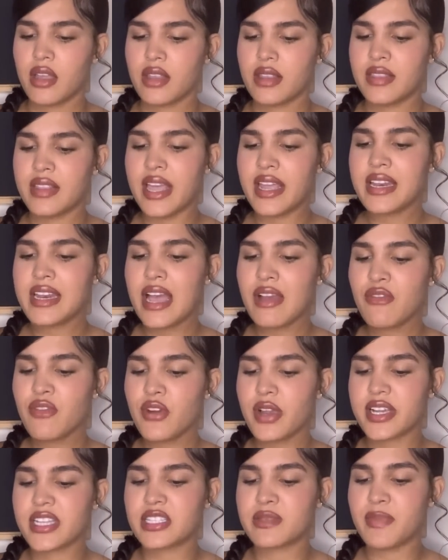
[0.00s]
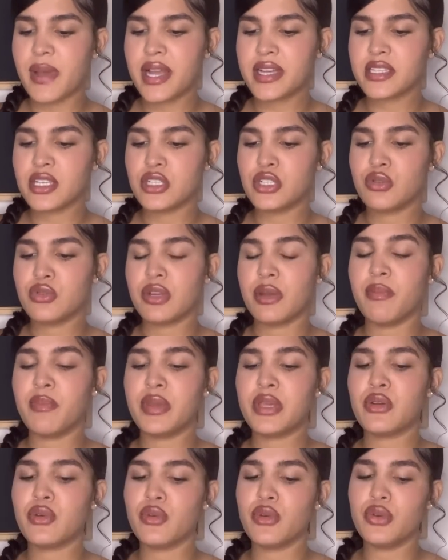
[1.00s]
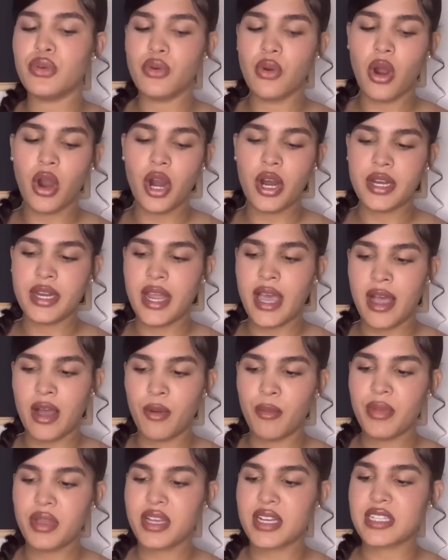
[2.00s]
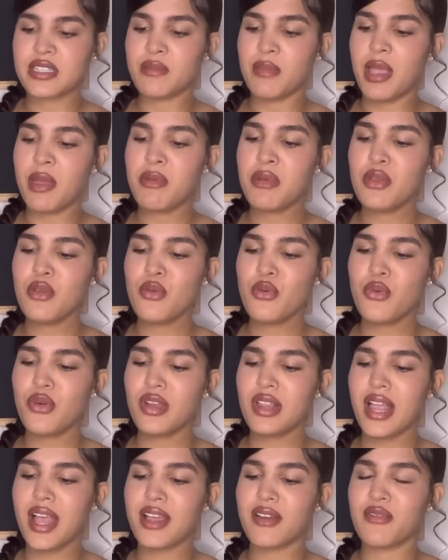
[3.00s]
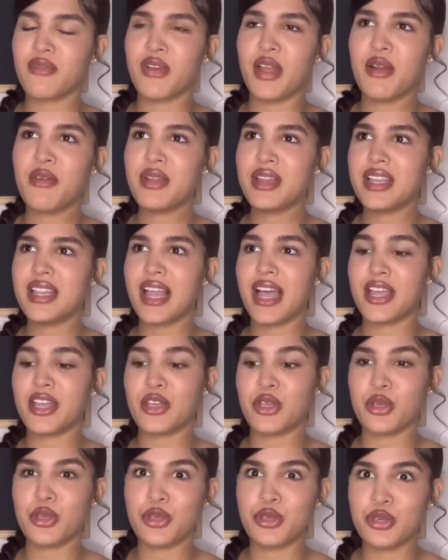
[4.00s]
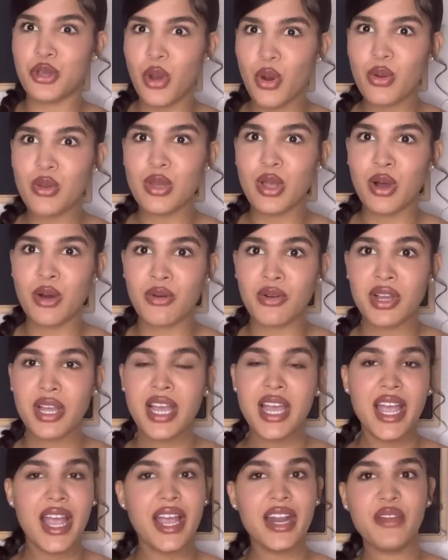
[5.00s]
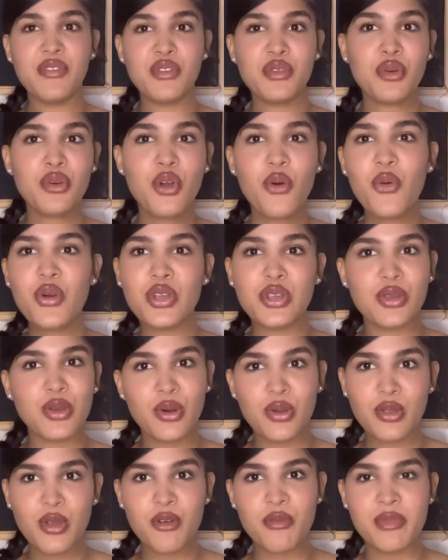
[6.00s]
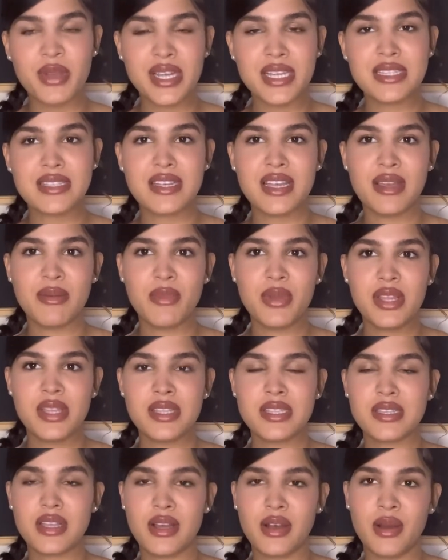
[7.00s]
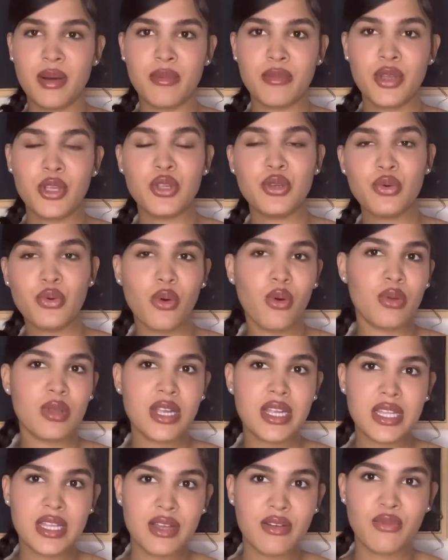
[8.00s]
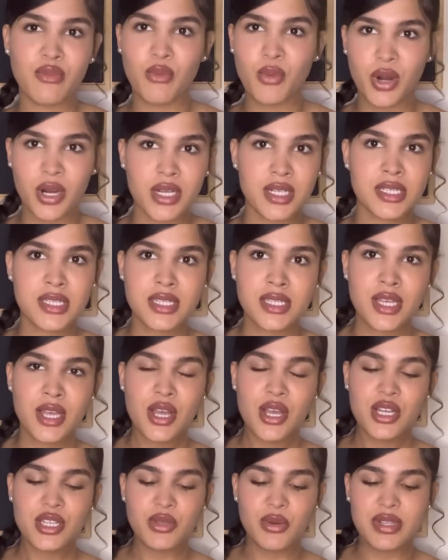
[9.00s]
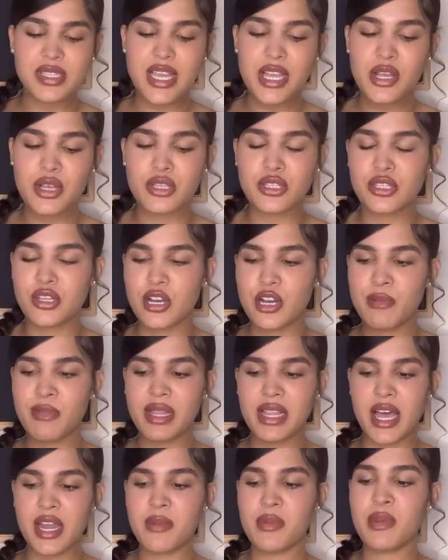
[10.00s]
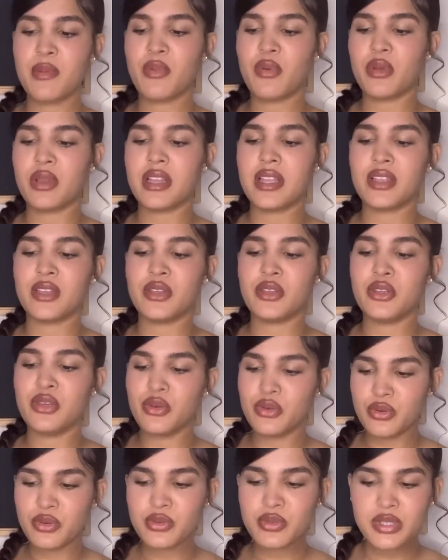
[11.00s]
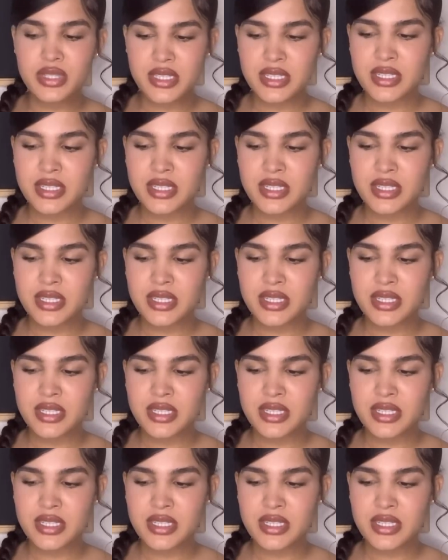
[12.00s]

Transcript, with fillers: they never expected you to be who you are now because maybe you were like very like YOLO. And if you don't know what YOLO means, it means um you only live once. So it's like a term a lot of people use